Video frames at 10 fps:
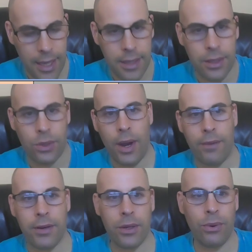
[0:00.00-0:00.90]
debt due
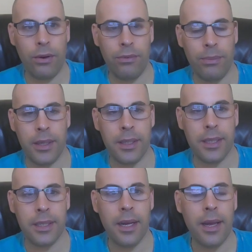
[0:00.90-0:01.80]
after 12
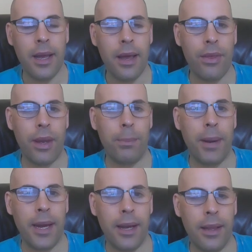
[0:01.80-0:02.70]
months. They
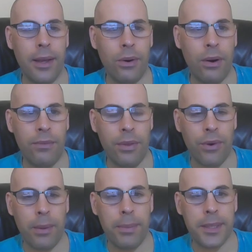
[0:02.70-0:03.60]
pay a little over
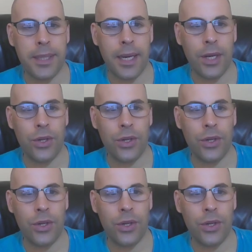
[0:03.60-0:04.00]
3%